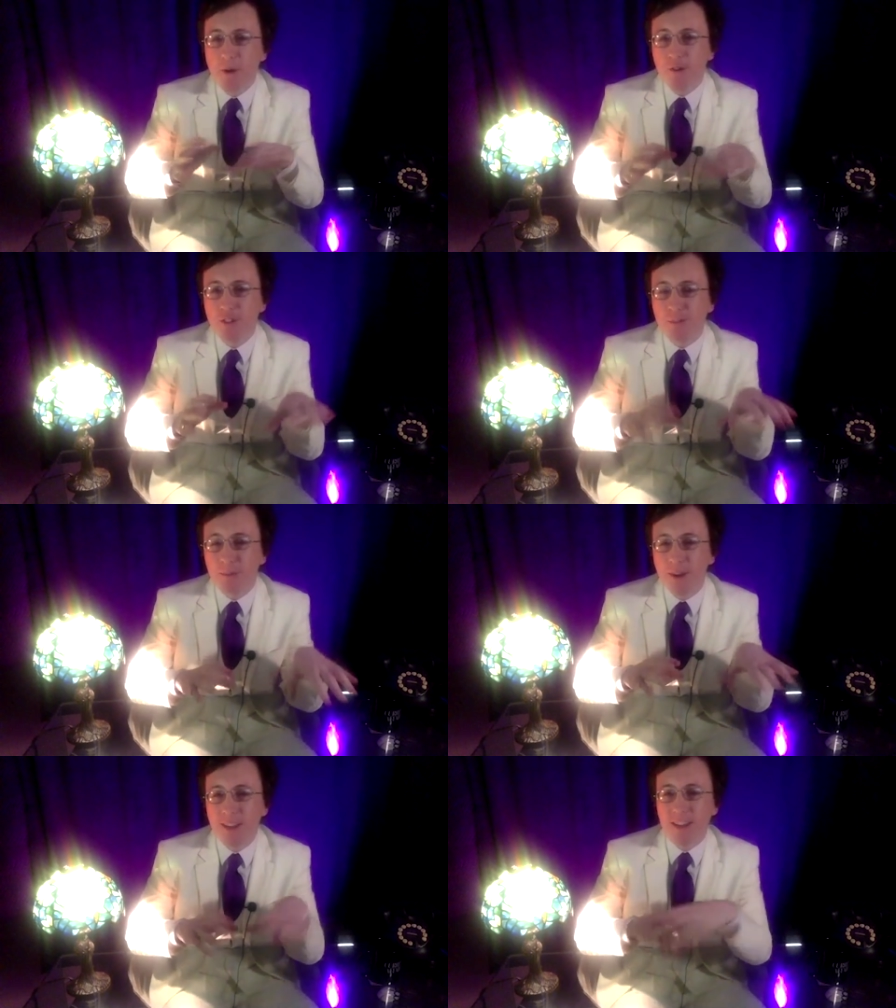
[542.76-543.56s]

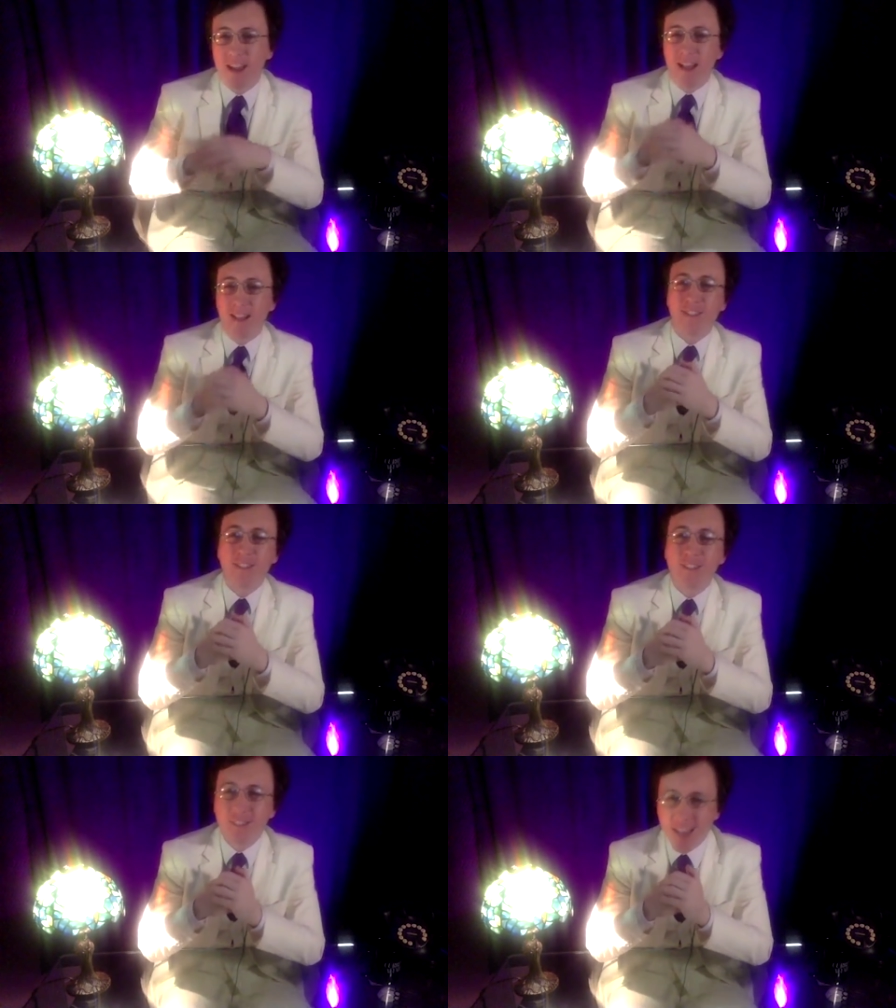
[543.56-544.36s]
post-Bernie
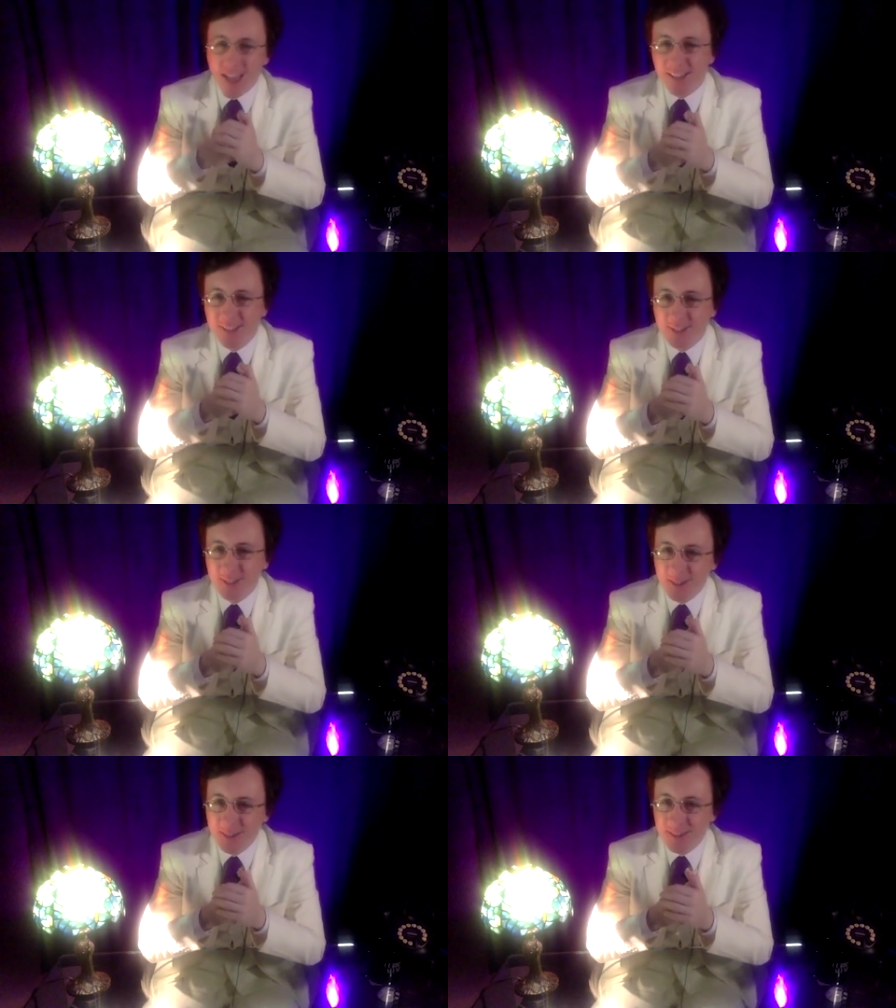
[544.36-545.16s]
analysis
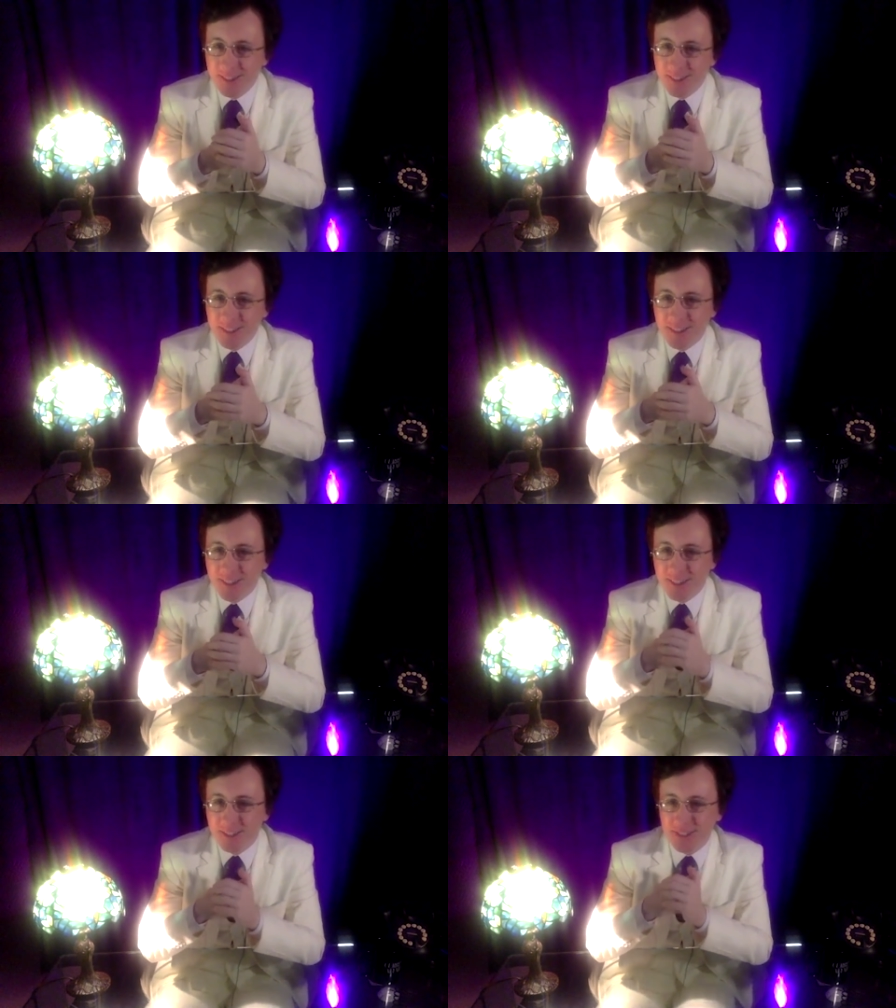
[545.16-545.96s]
says the
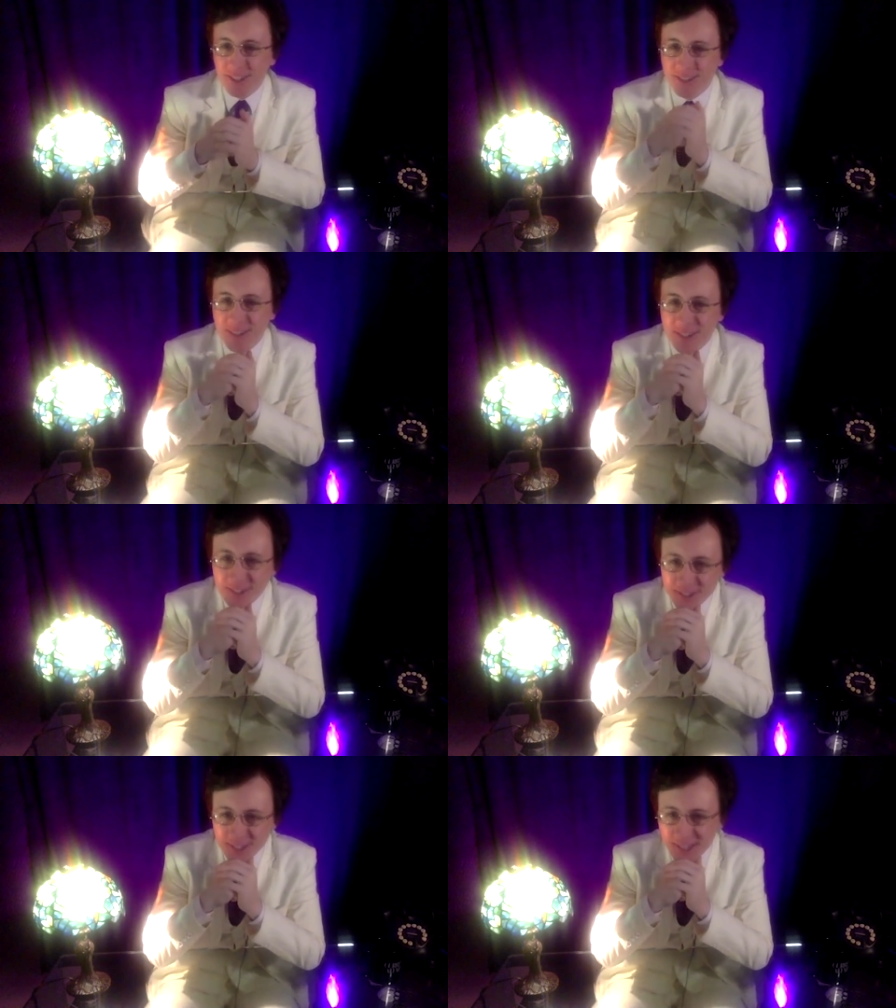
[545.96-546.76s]

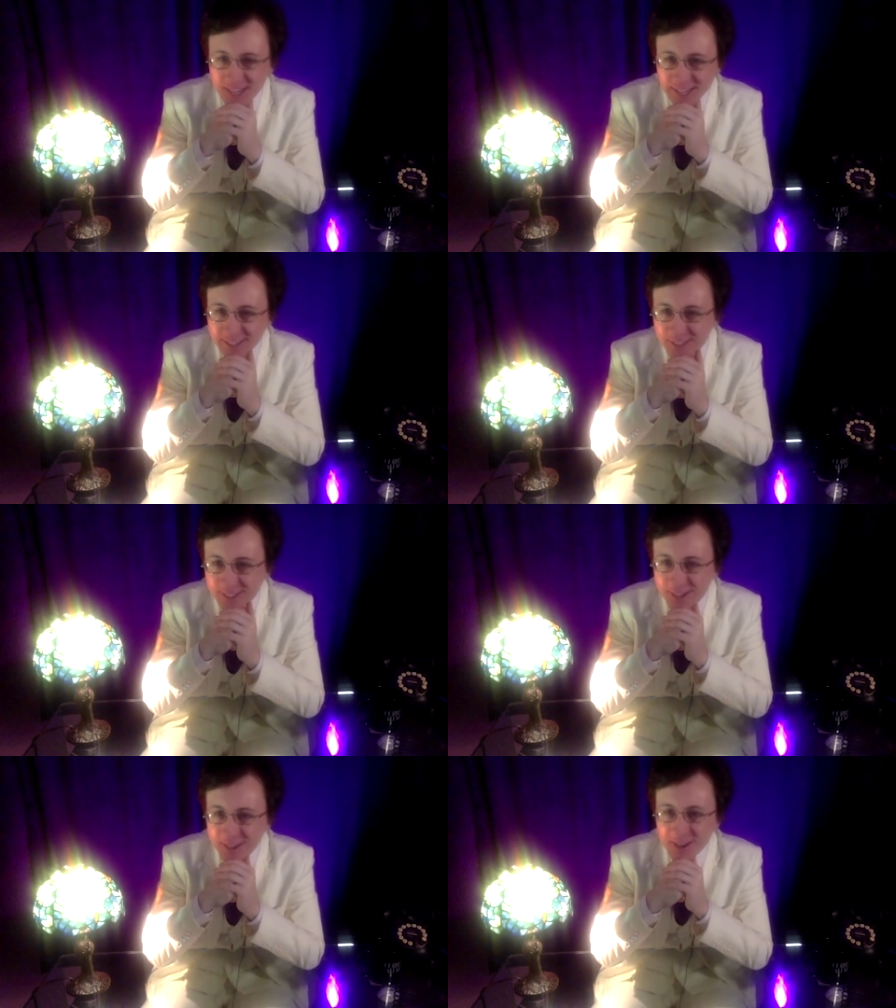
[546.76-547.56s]
consensus
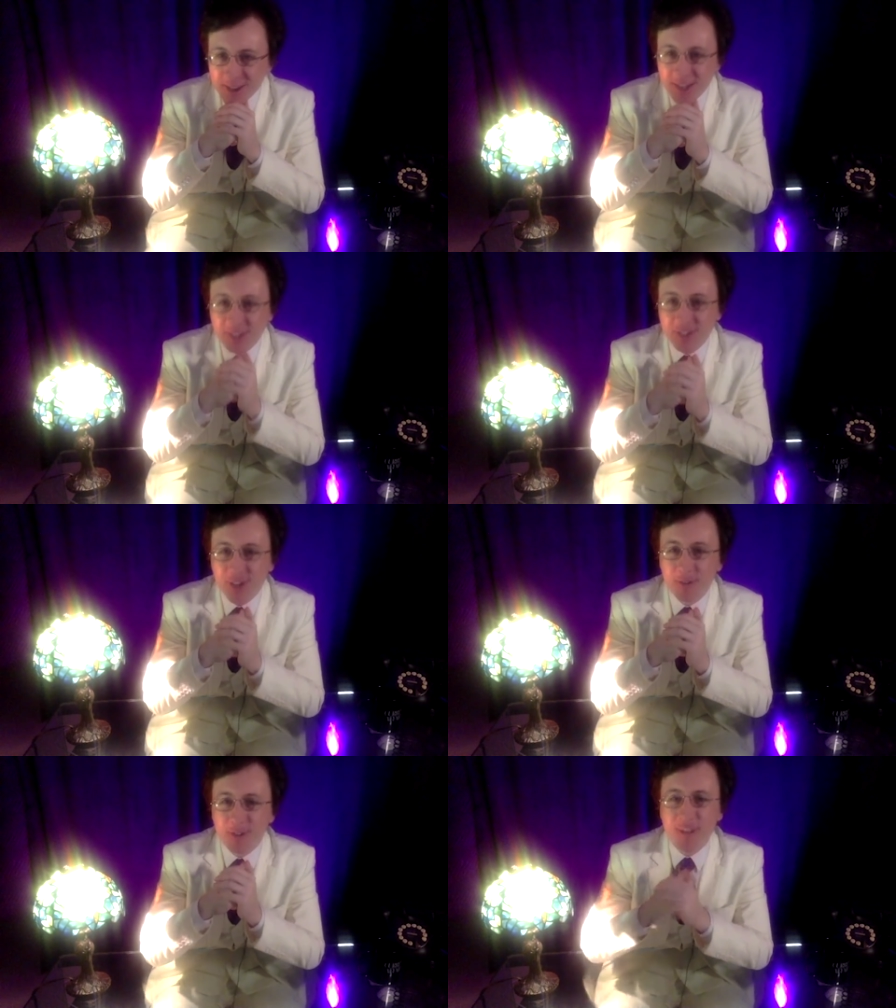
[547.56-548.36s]
is it
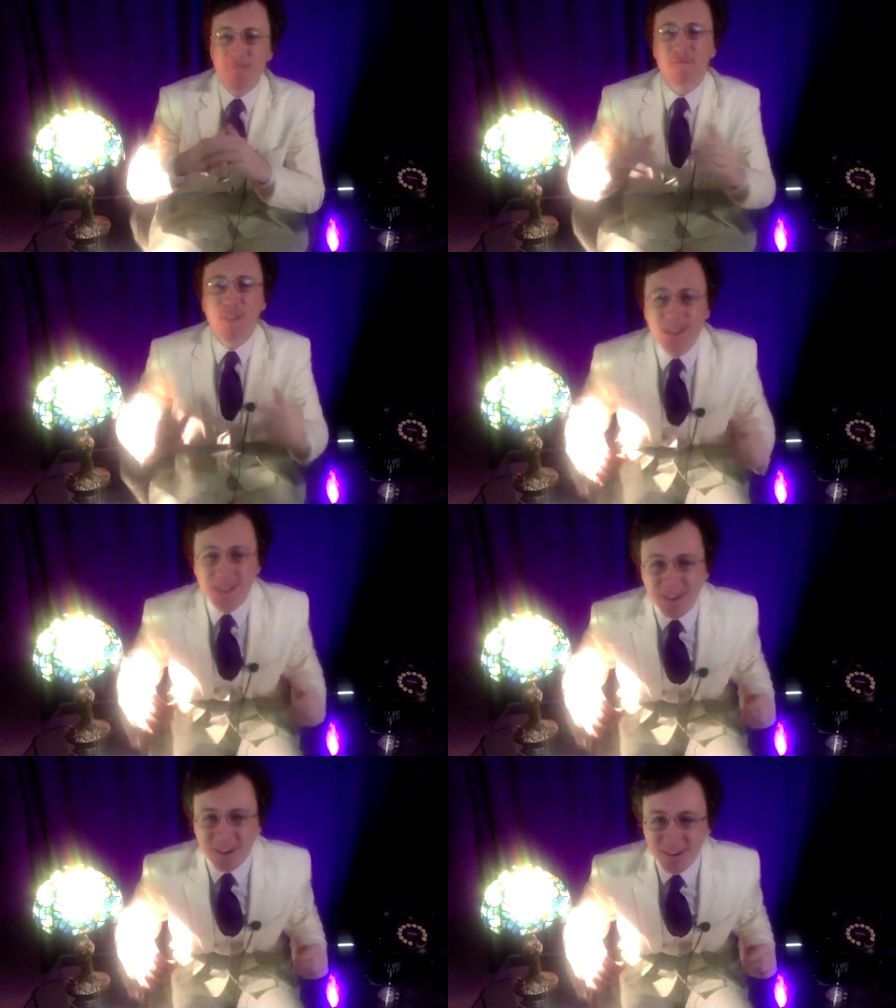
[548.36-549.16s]
shows the
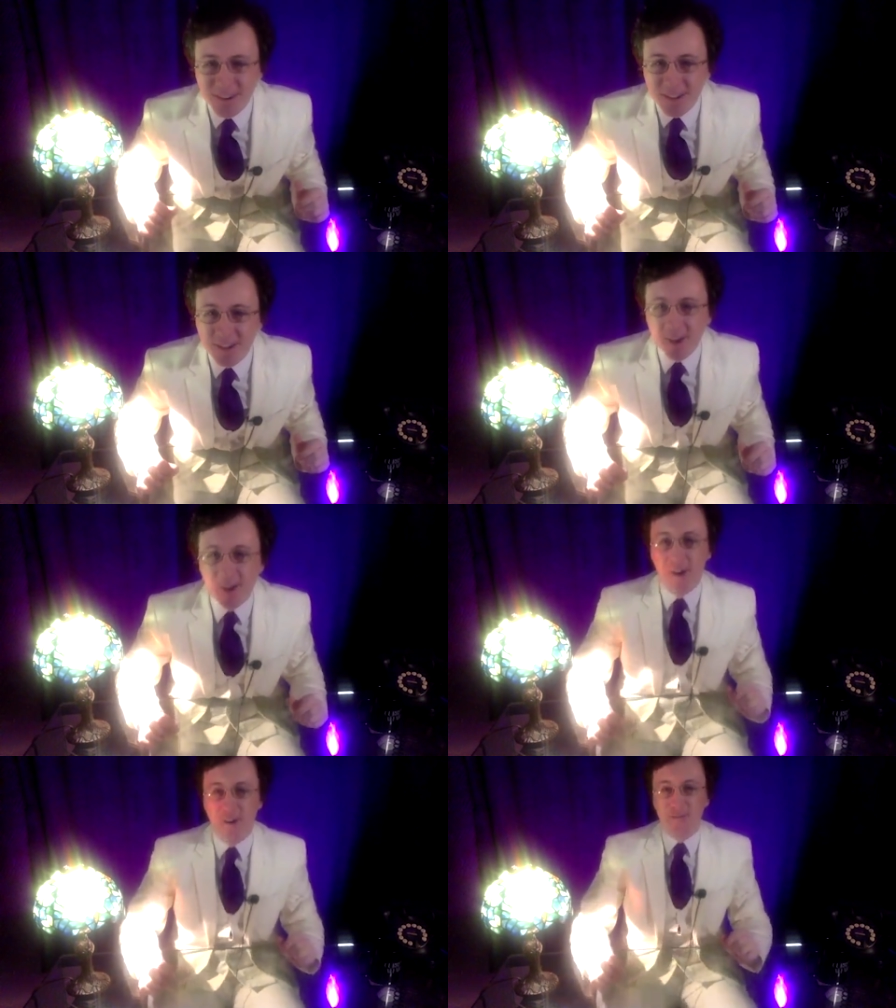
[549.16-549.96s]
failure
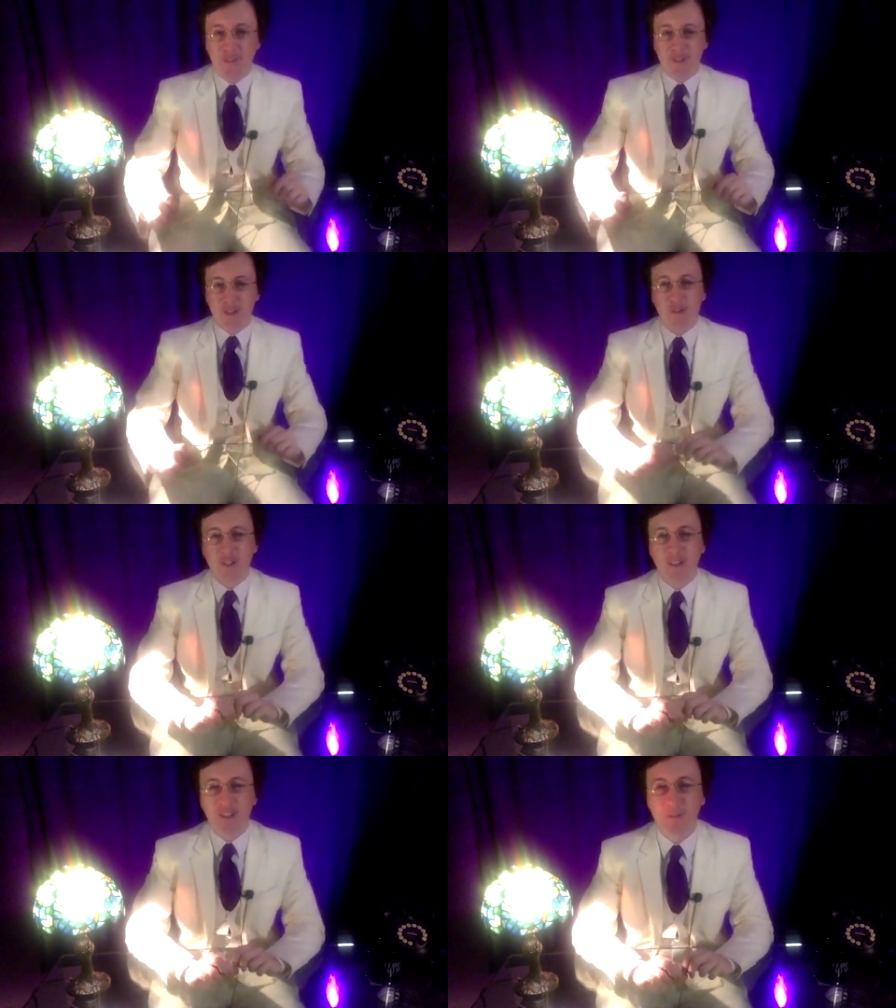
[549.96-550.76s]
of
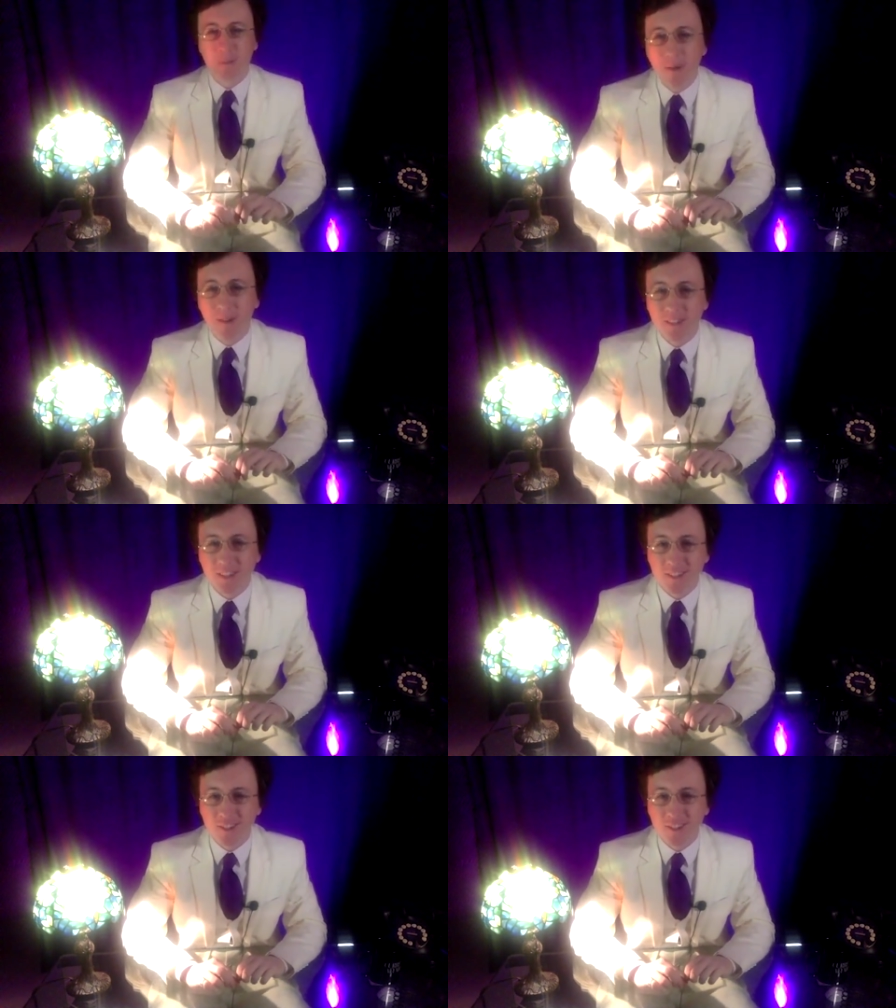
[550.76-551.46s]
socialist politics.